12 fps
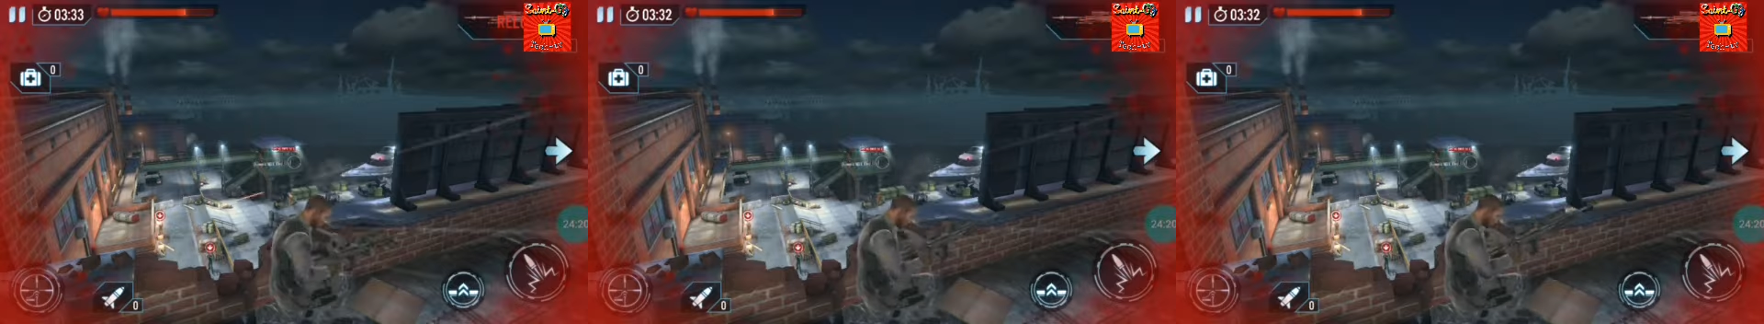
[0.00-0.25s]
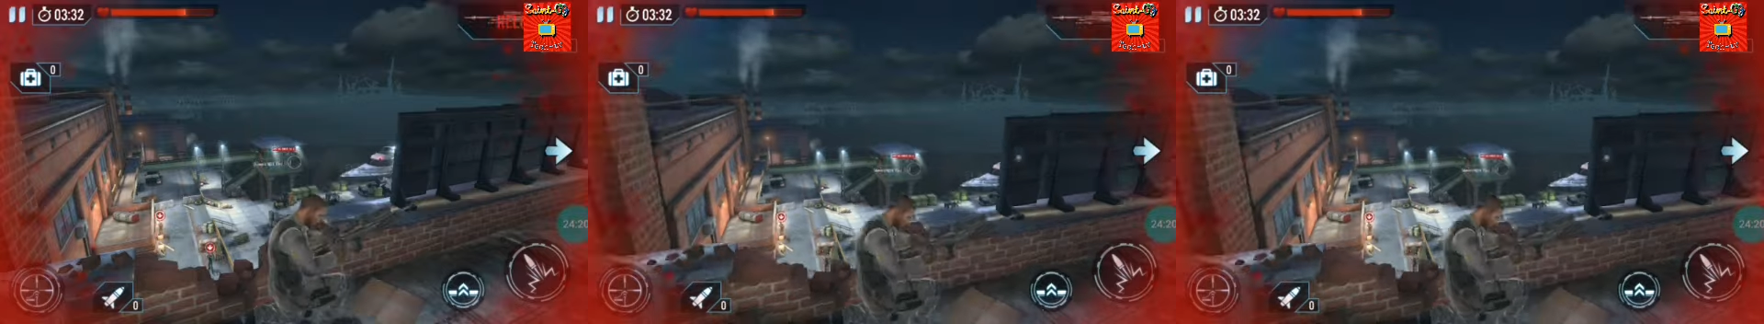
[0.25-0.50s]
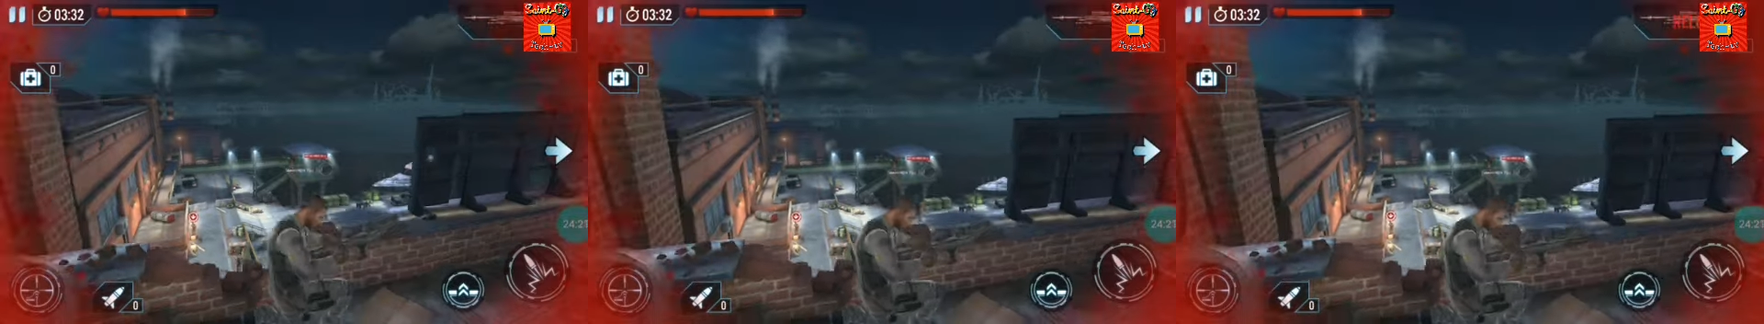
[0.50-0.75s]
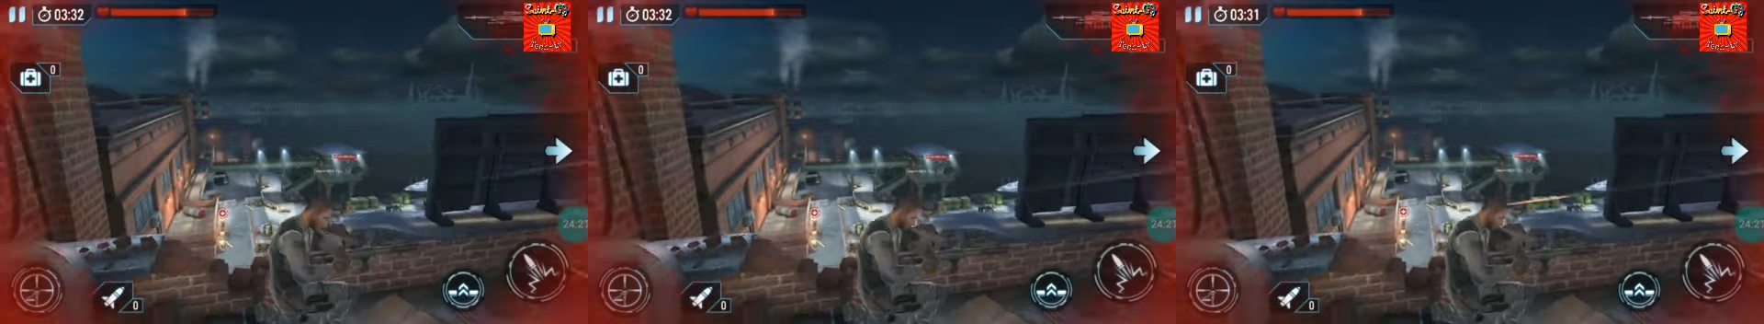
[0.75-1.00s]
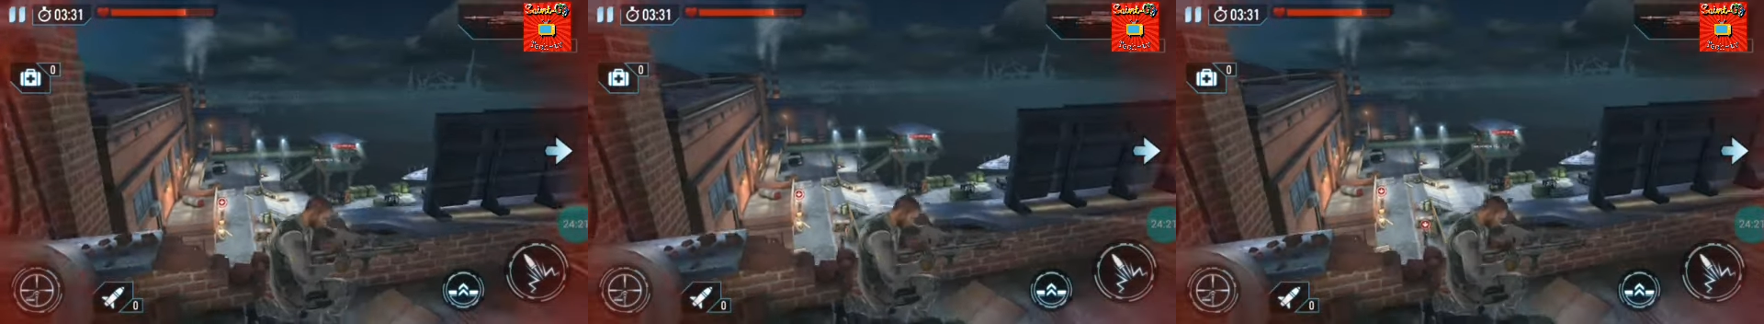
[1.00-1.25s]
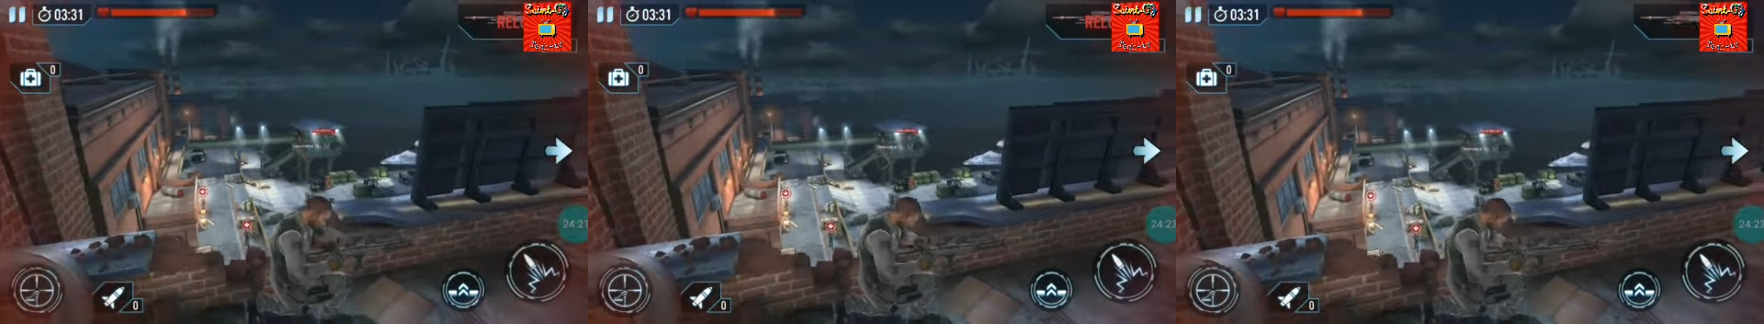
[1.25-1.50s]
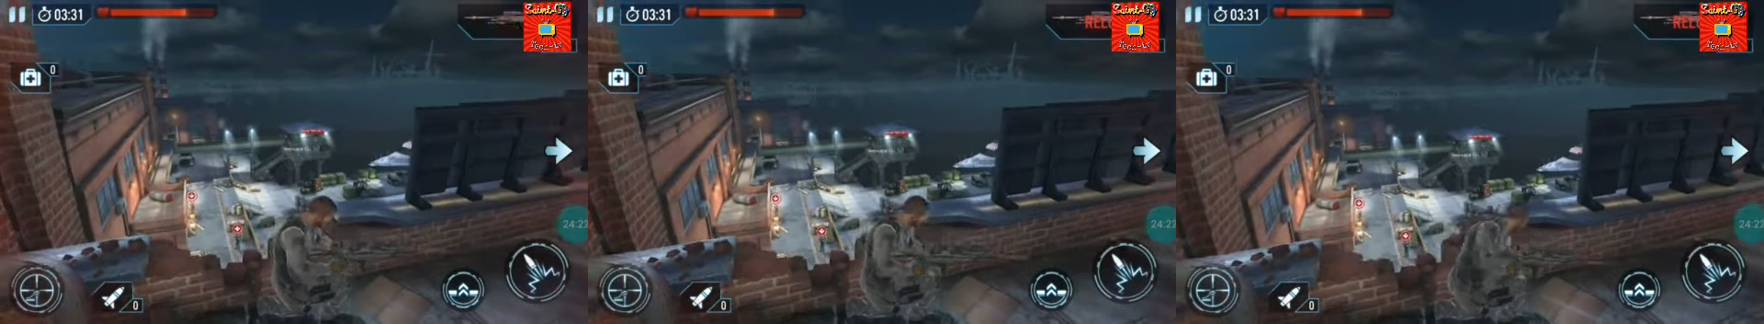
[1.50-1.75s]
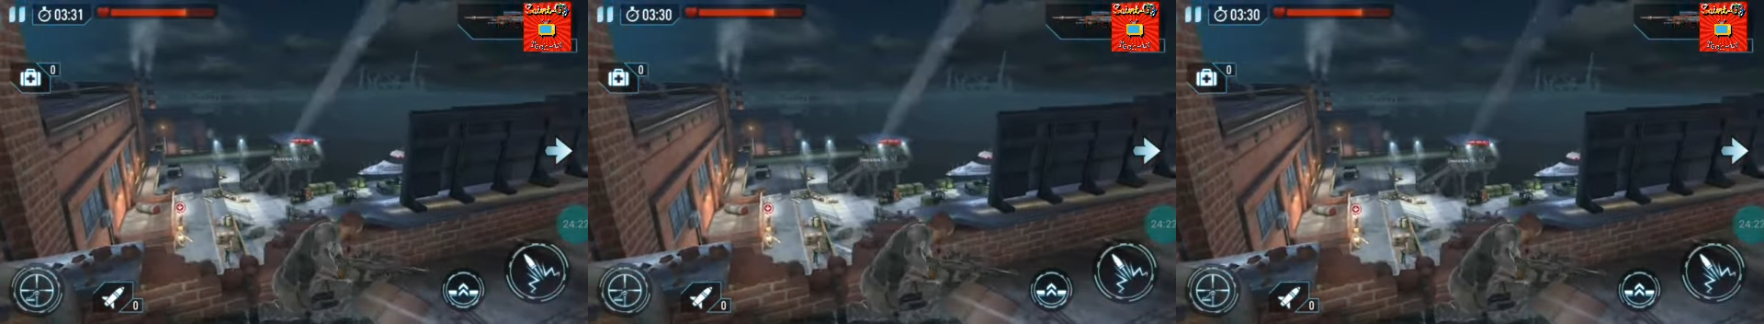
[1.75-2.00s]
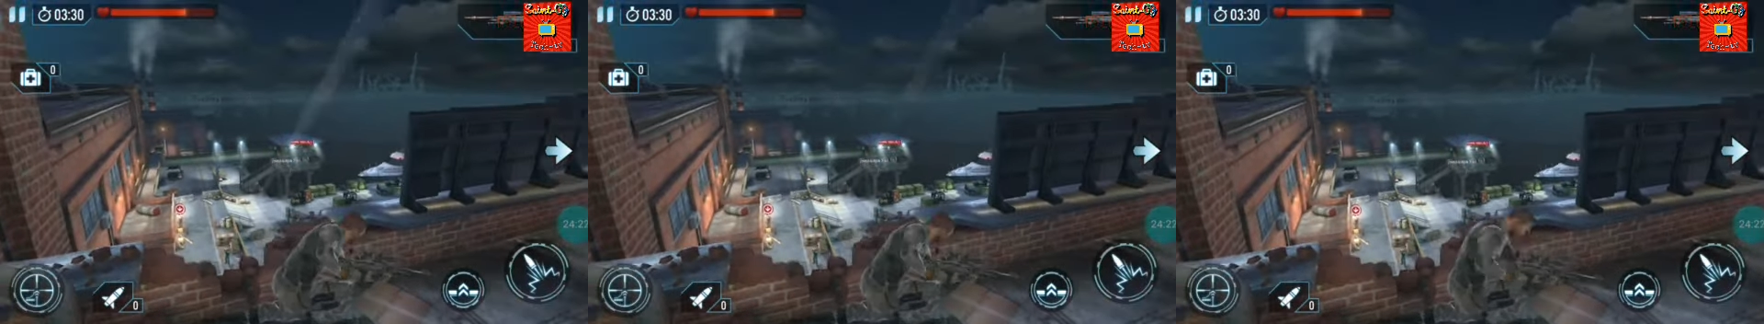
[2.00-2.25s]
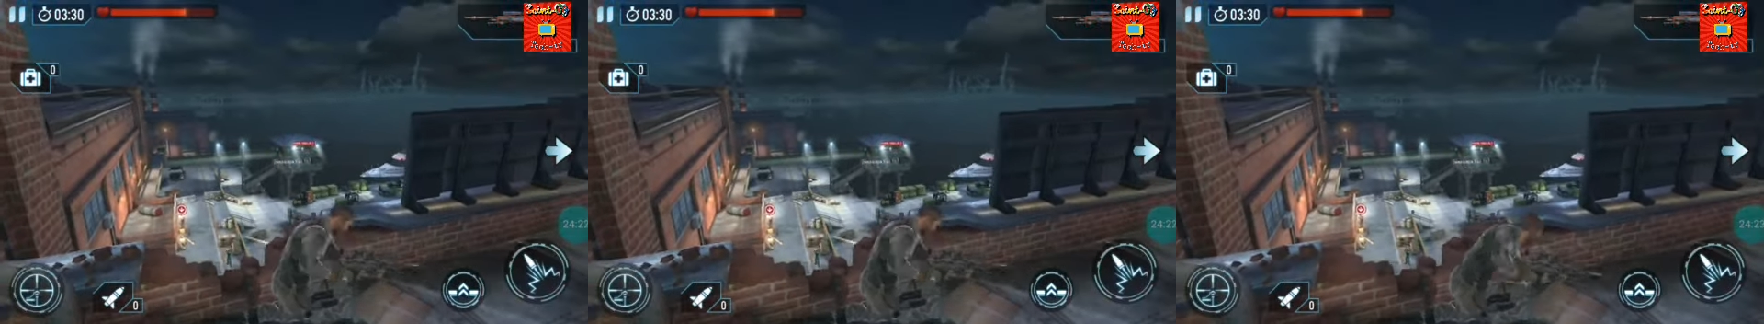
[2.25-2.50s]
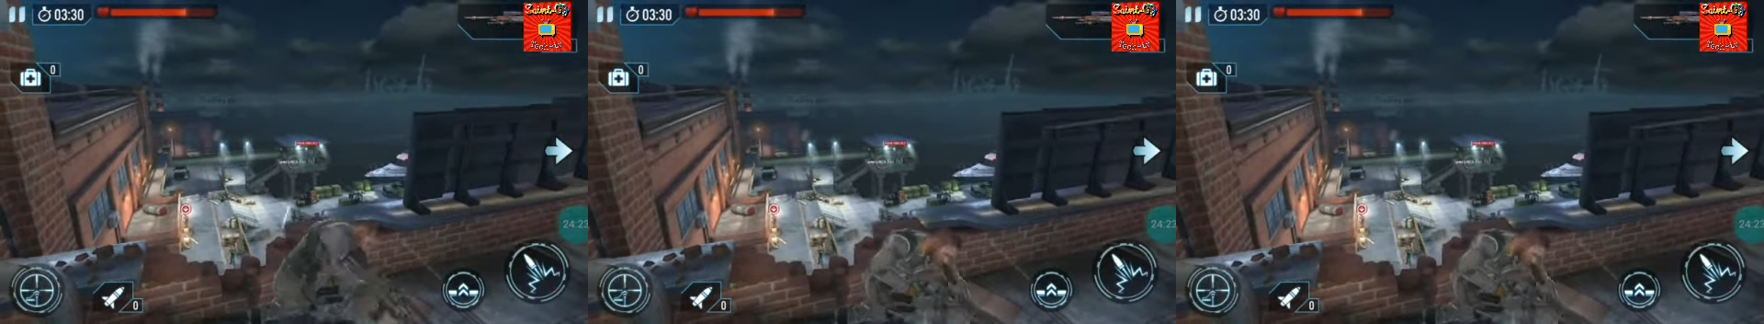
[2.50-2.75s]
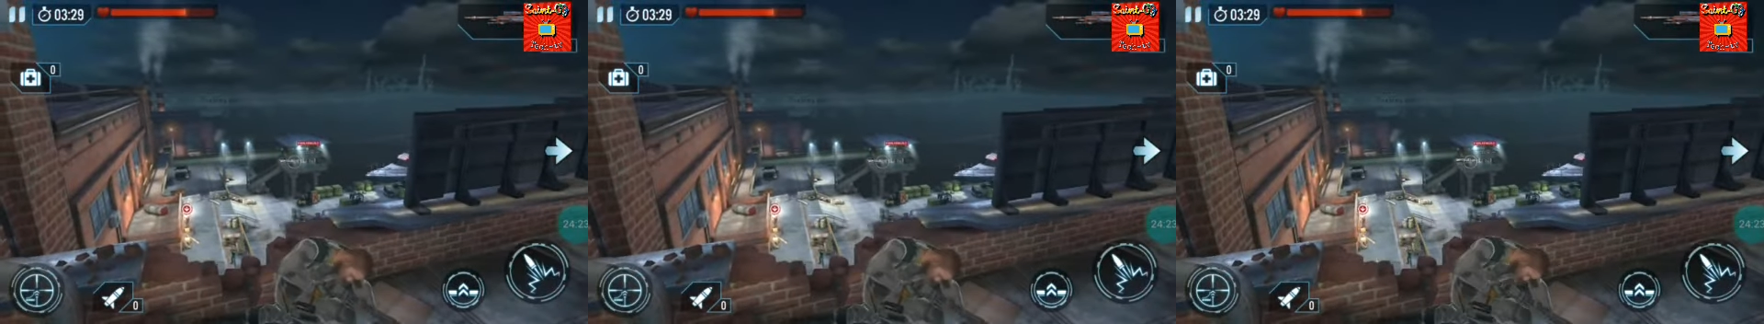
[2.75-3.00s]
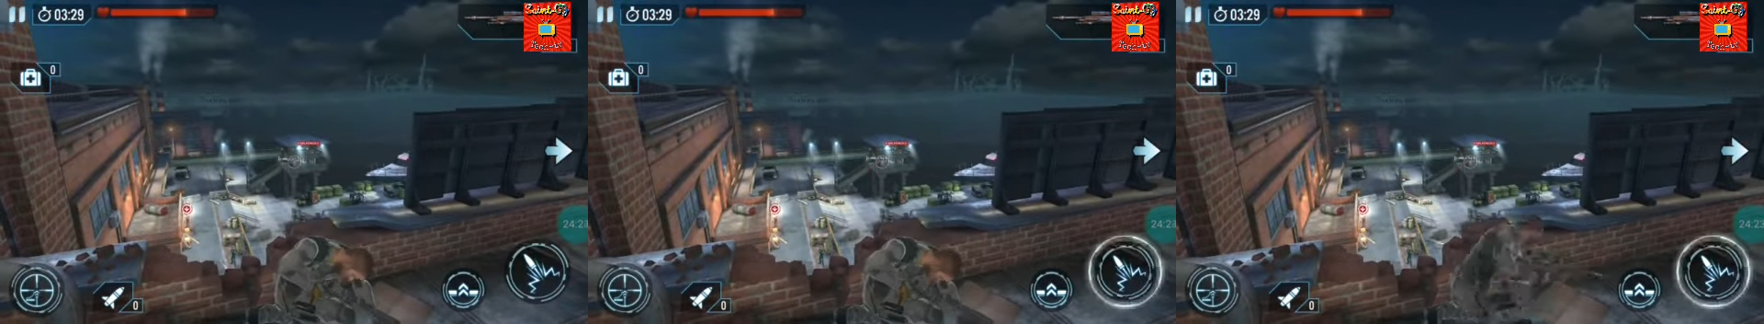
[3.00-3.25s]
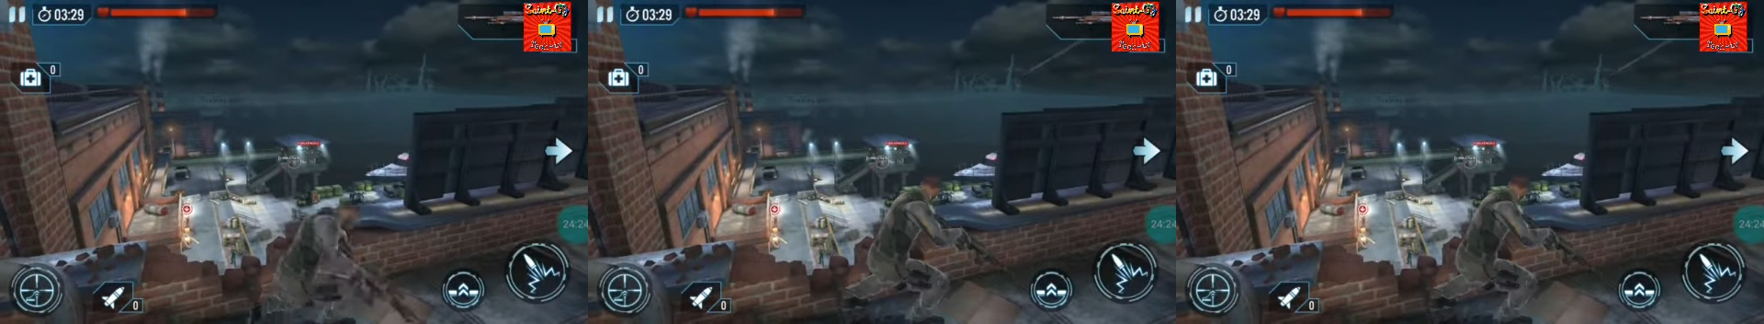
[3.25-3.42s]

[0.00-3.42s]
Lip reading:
(no speaker visible)